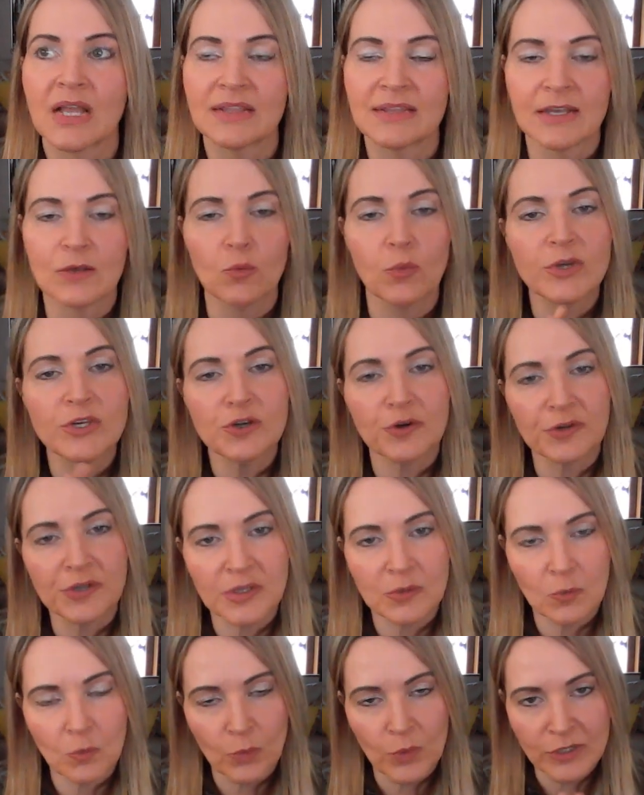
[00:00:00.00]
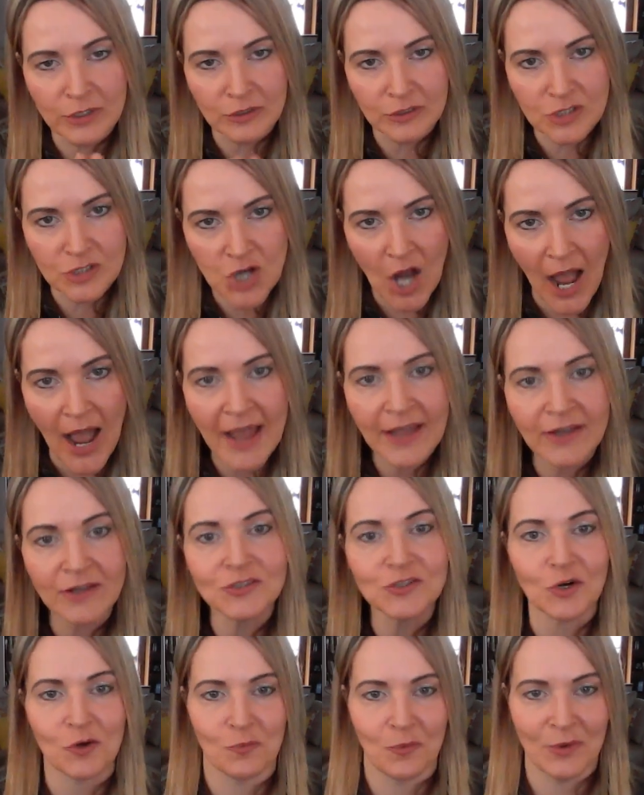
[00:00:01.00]
like when your when your
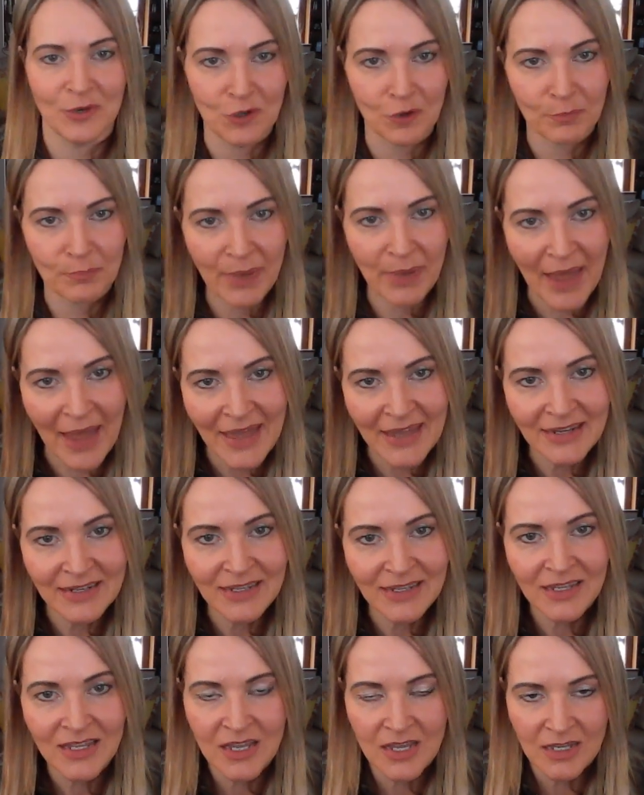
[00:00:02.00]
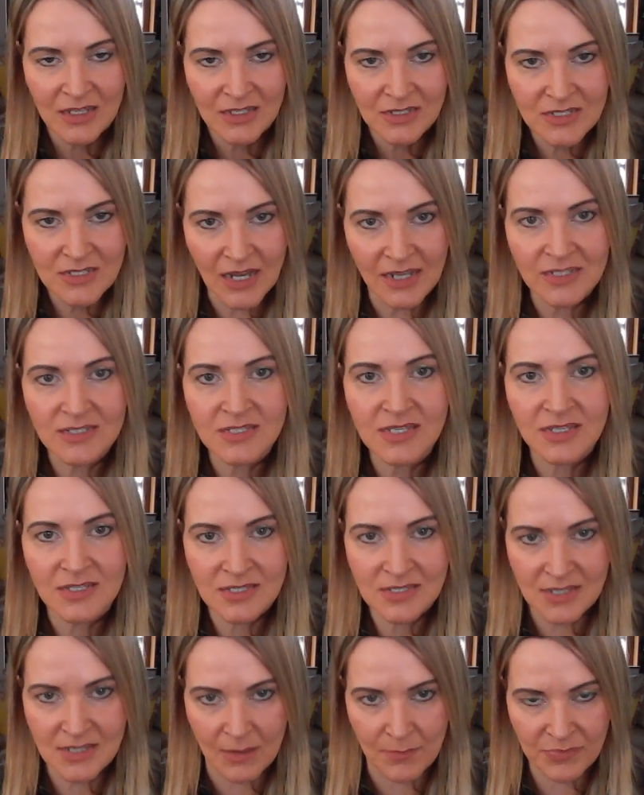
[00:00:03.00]
child or when your pet does
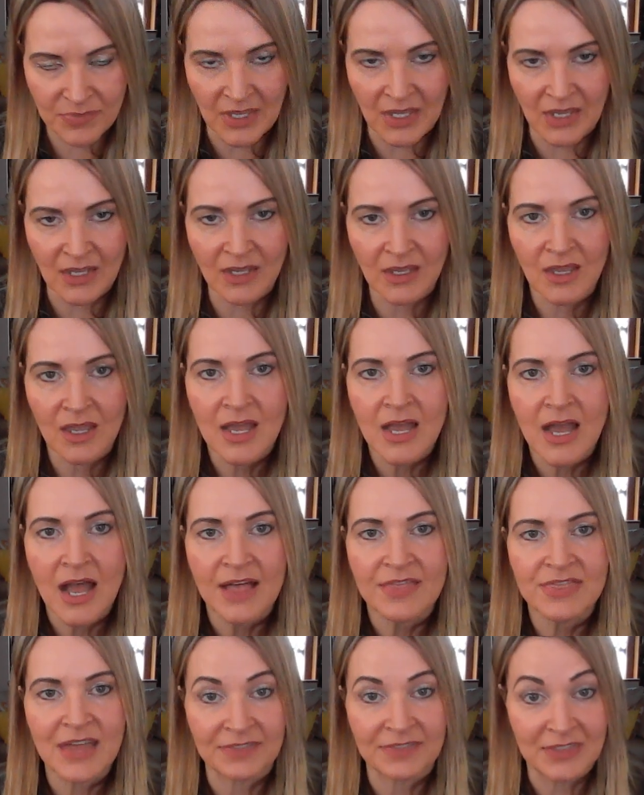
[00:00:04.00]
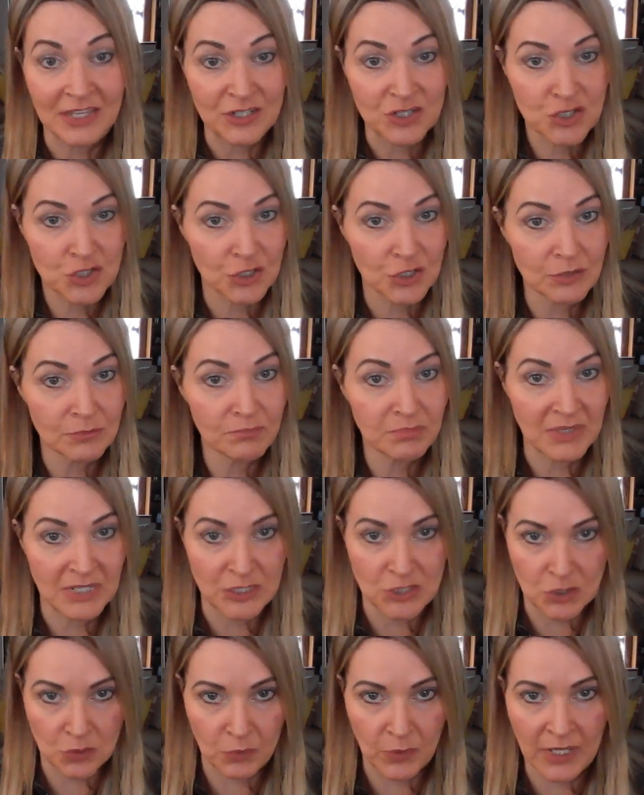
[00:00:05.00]
something that they shouldn't be
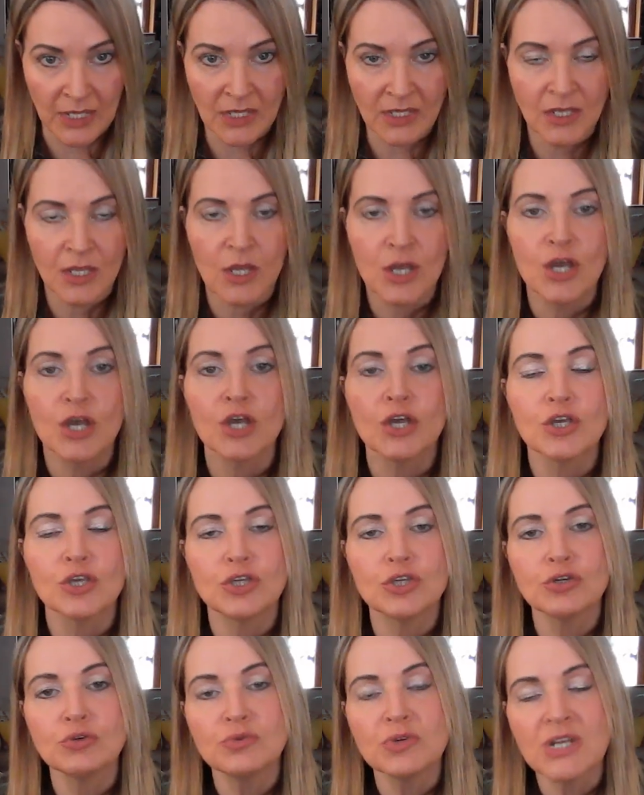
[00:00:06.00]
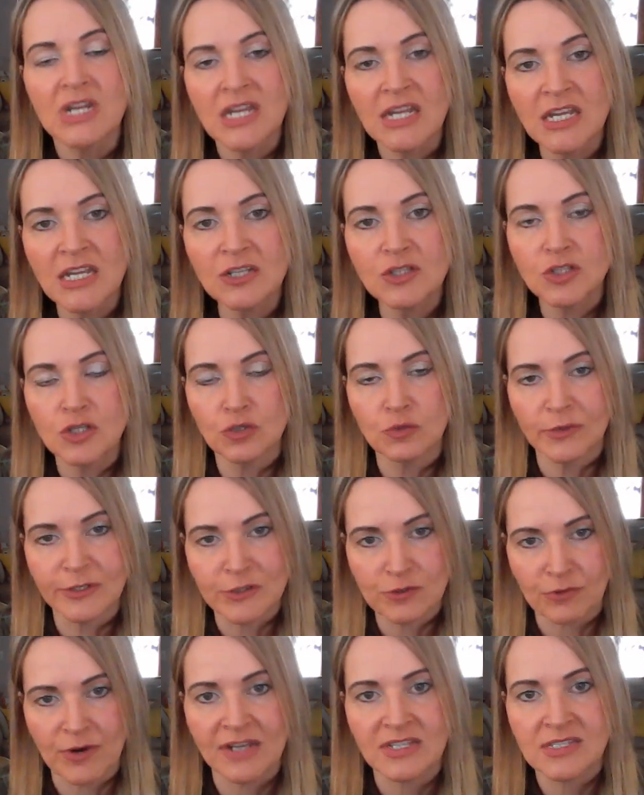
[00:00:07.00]
doing, you need to
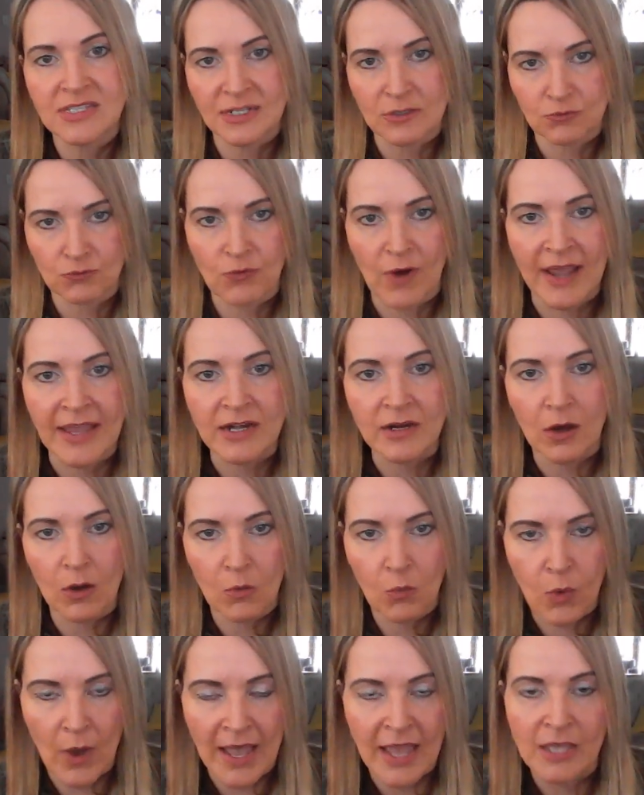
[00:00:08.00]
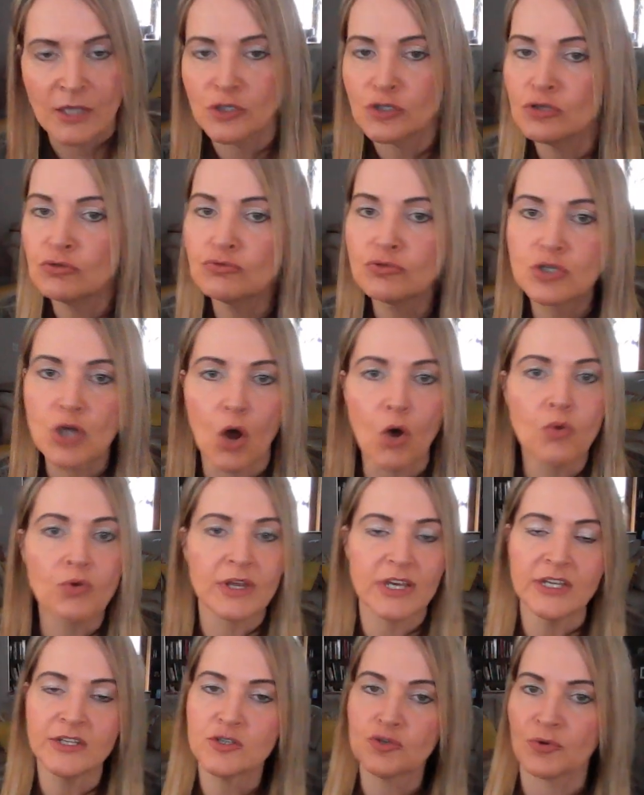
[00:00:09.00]
address it right away. You
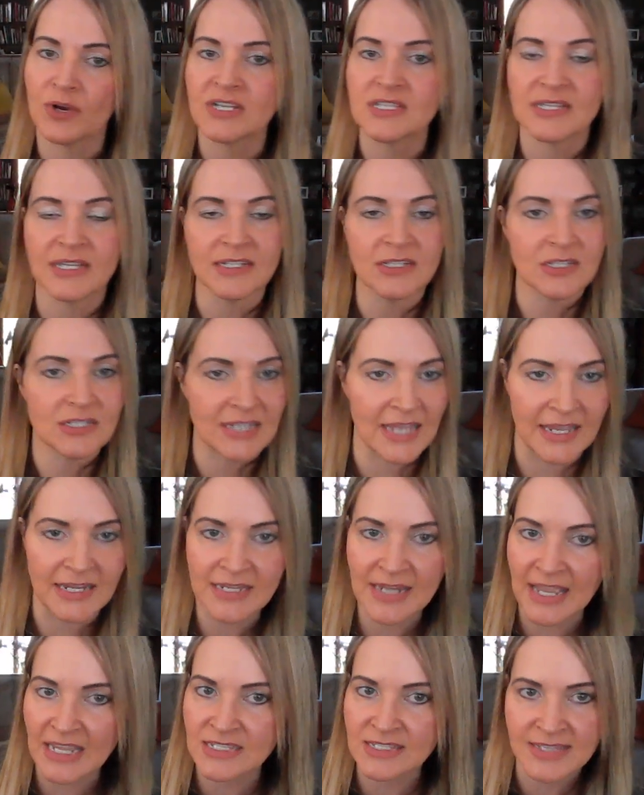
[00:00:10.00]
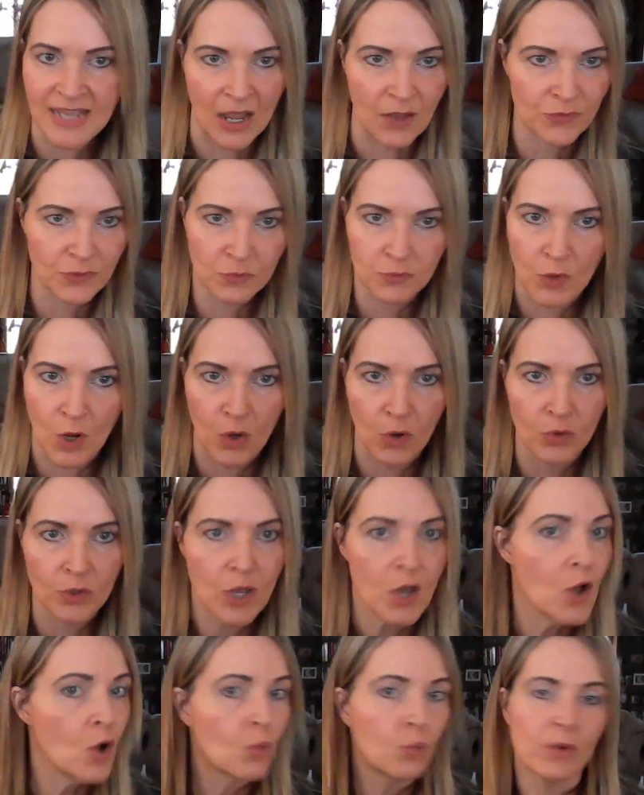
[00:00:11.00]
don't address it 10 days down the
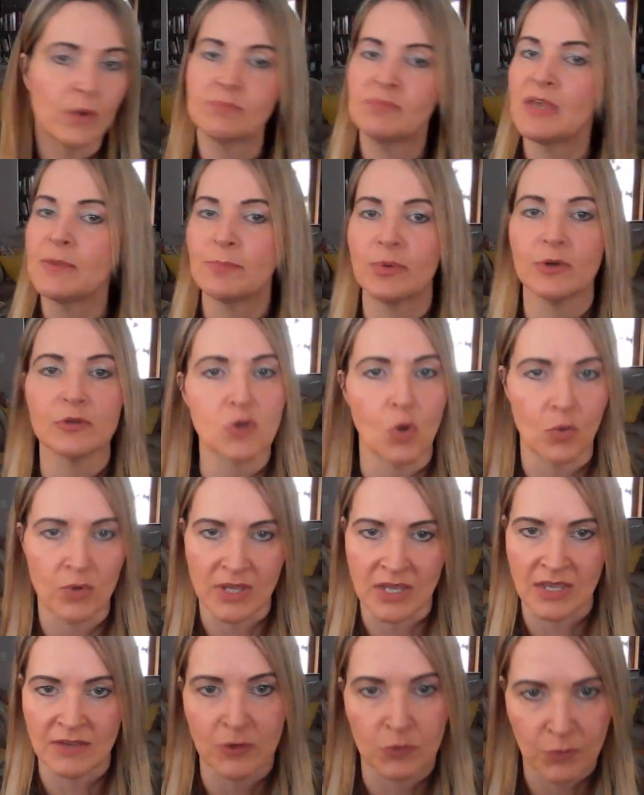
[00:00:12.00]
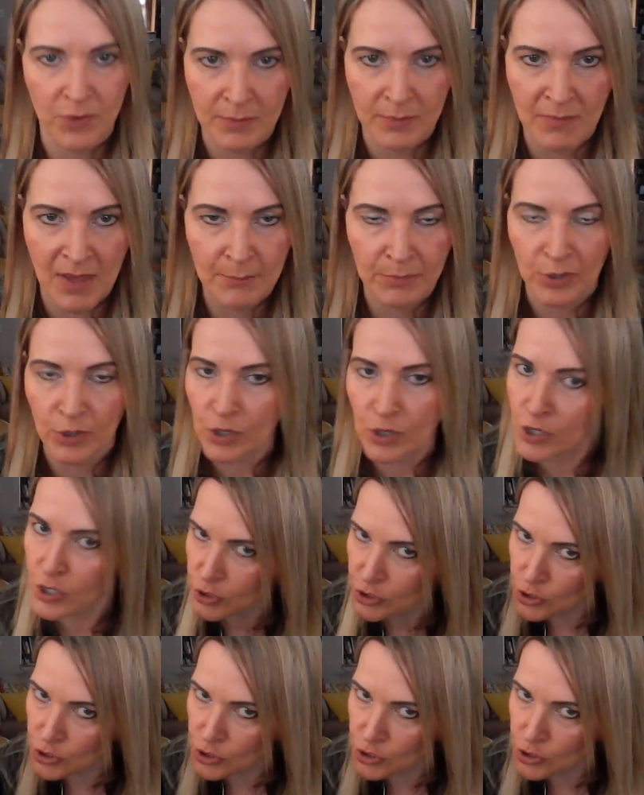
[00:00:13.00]
road when people don't even remember.